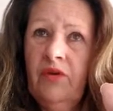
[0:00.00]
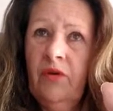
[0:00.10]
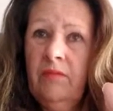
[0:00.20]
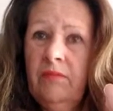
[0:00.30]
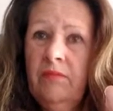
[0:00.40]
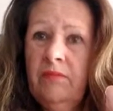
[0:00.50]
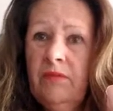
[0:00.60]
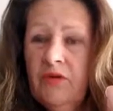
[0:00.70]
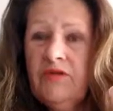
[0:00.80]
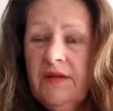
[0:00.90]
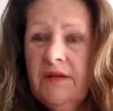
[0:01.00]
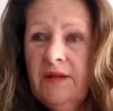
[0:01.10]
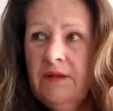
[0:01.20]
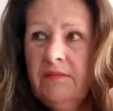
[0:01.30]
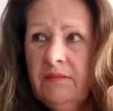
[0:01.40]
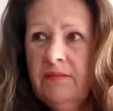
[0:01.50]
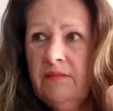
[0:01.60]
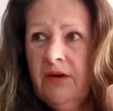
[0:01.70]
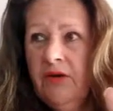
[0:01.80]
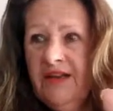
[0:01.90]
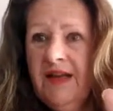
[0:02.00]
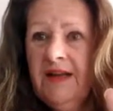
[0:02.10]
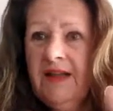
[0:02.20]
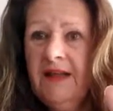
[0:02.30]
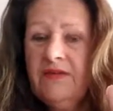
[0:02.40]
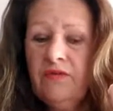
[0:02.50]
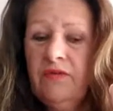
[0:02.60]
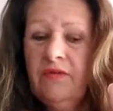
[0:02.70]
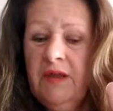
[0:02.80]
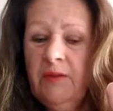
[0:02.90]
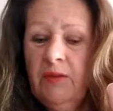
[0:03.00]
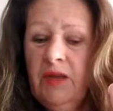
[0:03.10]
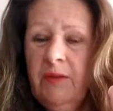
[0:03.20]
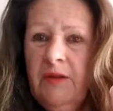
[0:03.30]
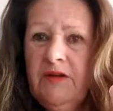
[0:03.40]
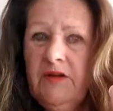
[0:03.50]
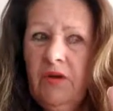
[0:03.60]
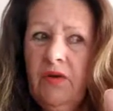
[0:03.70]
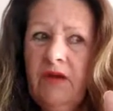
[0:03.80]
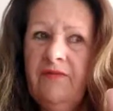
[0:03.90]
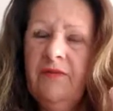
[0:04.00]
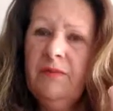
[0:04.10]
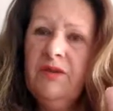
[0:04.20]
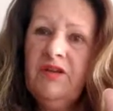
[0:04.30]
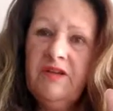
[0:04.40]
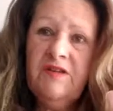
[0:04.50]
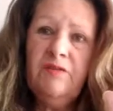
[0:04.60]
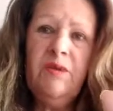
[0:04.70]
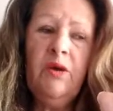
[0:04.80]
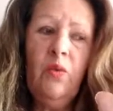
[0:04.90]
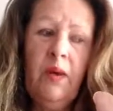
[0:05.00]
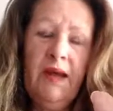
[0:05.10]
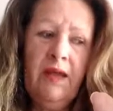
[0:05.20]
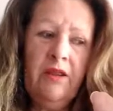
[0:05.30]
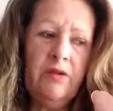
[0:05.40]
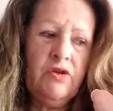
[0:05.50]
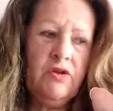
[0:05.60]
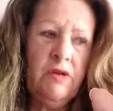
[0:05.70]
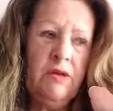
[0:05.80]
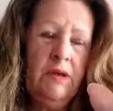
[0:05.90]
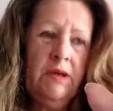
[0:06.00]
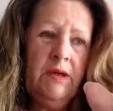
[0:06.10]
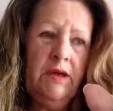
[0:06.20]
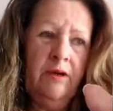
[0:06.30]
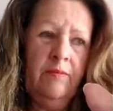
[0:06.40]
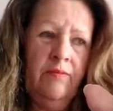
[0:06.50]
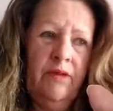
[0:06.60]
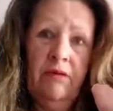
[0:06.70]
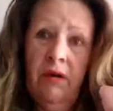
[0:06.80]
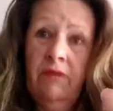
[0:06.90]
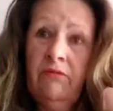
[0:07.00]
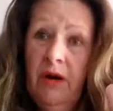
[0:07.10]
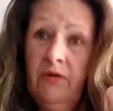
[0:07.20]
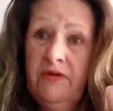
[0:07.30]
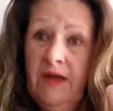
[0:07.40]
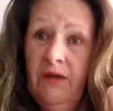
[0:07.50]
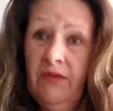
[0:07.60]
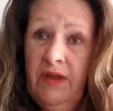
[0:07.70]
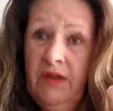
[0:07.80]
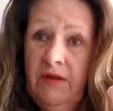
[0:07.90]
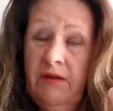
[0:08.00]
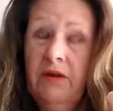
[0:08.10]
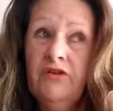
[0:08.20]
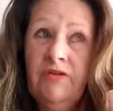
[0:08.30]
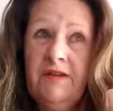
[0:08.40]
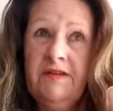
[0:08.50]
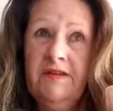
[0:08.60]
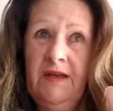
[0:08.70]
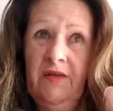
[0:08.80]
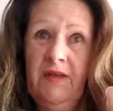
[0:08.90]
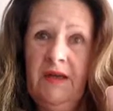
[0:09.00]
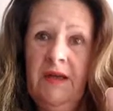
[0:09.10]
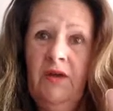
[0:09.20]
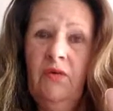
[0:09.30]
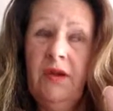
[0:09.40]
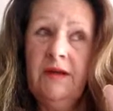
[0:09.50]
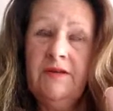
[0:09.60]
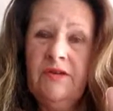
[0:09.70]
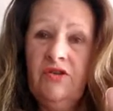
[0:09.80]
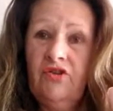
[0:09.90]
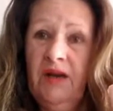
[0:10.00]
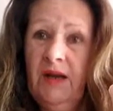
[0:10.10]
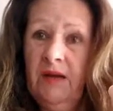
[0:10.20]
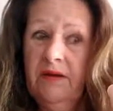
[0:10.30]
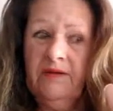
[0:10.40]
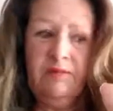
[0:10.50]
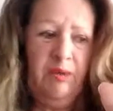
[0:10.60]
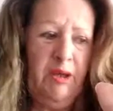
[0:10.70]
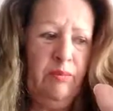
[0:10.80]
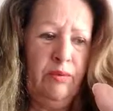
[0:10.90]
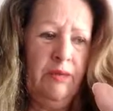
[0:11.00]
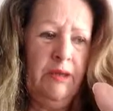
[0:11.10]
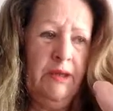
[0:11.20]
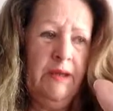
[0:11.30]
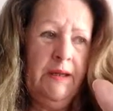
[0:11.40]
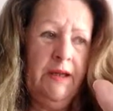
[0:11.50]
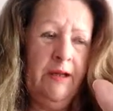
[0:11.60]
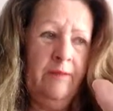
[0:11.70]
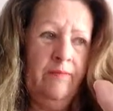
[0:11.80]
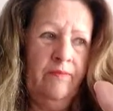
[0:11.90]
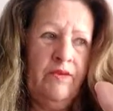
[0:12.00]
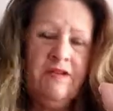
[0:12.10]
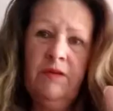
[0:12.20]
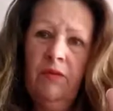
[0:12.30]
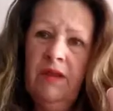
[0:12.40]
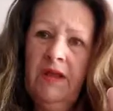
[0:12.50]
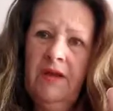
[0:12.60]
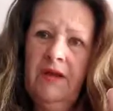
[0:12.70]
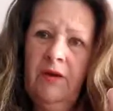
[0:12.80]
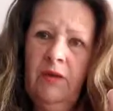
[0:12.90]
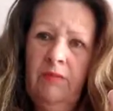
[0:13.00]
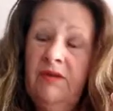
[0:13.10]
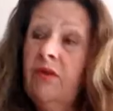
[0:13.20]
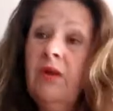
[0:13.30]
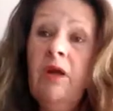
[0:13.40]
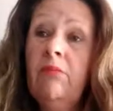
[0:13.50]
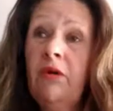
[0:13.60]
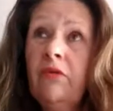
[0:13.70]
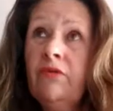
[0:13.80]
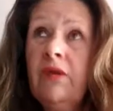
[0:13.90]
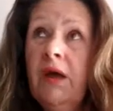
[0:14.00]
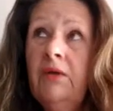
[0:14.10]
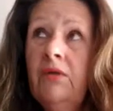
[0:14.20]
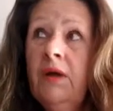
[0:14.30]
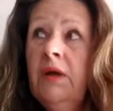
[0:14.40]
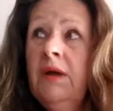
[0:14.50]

So I'm not saying that, you know, exactly that sort of thing will come into your life, but just to be aware that there are rogues out there, there are tricksters out there who like to string a line to people to see what they can get away with. It's got no morals, no